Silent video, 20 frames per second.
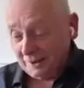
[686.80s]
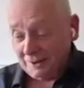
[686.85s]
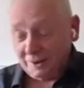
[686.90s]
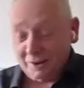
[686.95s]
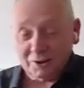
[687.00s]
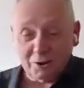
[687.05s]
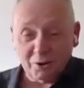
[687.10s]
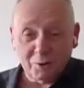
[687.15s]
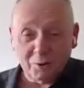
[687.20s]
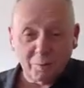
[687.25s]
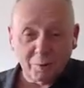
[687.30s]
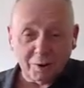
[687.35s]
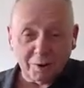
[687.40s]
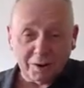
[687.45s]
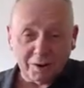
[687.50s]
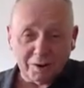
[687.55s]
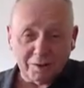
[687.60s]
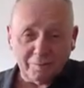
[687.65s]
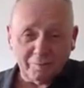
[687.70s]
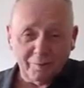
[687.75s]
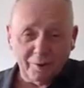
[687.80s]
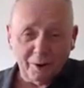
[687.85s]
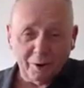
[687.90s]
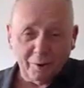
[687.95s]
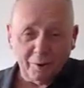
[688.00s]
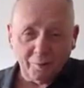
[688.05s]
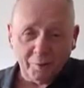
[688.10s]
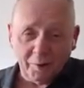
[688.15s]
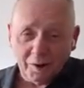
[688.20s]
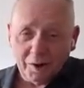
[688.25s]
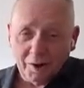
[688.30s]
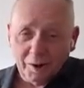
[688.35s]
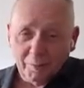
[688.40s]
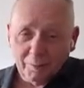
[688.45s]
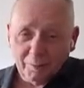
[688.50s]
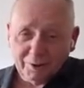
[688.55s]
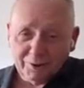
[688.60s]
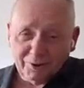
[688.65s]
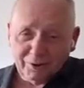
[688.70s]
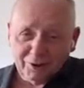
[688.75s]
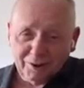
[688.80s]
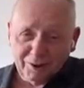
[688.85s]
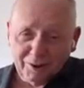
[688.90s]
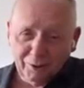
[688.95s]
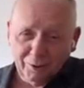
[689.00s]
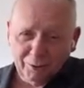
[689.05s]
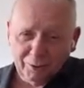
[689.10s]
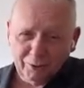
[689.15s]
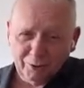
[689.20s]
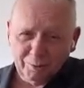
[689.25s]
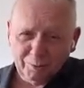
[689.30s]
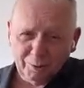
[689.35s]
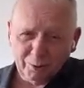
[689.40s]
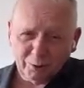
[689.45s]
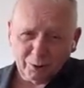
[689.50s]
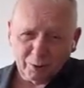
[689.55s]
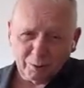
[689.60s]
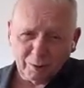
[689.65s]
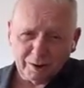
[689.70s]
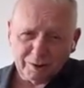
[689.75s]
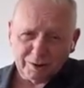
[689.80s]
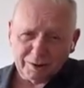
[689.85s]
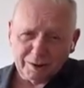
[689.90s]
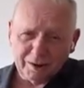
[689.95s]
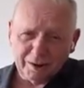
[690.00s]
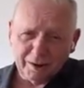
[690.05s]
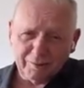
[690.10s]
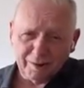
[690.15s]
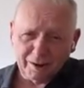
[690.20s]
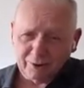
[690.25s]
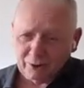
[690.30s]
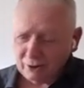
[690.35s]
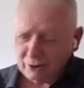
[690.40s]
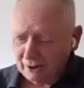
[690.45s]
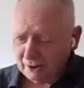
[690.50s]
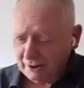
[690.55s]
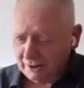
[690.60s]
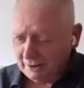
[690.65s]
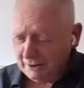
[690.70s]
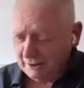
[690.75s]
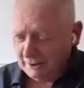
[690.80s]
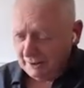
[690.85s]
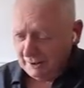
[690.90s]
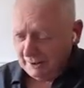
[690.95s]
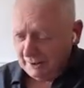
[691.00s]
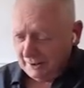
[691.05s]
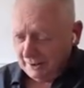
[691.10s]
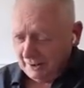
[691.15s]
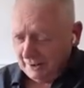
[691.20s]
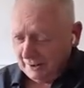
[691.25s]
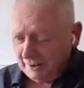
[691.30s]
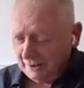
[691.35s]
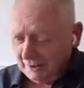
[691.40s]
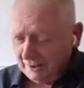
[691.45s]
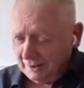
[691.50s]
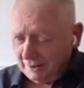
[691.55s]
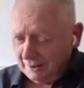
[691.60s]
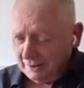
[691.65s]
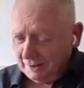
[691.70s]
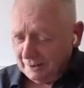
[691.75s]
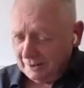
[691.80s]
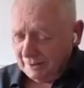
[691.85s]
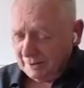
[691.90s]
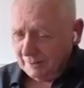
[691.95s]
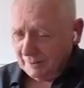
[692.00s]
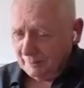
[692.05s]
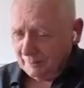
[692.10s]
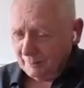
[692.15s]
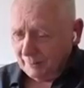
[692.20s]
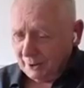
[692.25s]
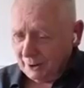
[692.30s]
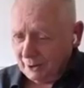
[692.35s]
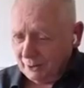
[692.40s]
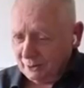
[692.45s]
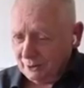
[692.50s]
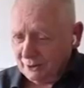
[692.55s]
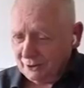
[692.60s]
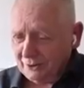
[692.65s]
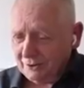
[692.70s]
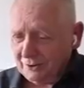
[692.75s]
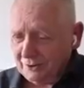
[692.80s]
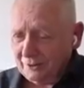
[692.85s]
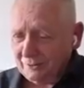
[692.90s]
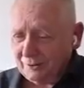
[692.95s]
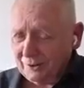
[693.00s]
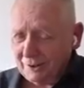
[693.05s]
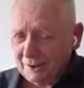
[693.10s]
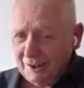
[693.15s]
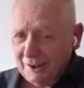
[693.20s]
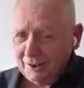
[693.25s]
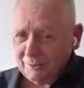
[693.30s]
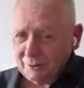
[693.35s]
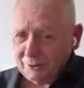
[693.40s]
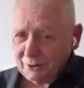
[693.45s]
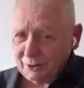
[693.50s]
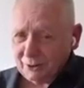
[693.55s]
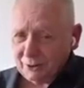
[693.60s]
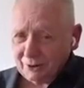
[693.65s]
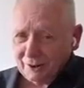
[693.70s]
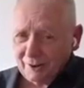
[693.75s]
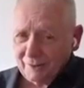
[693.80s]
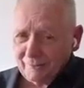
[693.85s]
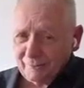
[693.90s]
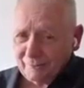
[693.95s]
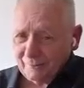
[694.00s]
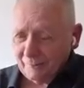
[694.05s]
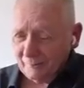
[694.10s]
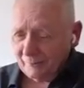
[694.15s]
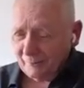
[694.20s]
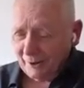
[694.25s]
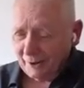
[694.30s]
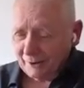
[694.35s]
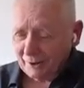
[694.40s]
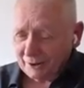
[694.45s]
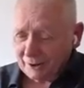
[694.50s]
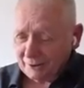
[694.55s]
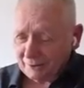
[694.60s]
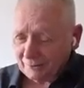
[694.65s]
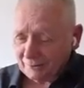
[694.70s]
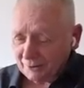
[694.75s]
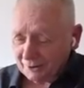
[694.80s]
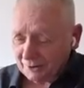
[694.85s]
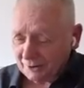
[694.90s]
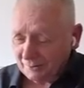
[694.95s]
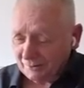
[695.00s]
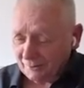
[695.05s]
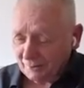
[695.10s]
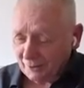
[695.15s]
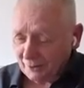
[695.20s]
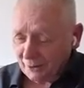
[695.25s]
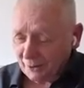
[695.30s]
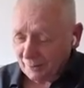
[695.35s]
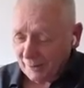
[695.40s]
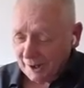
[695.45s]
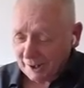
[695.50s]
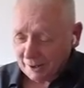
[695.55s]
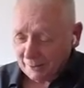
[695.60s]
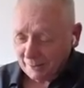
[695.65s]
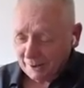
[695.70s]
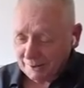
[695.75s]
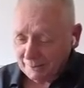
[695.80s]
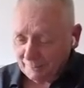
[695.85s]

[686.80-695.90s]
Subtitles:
a human involved. But technology will do it eventually, because different languages are very different in form anyway.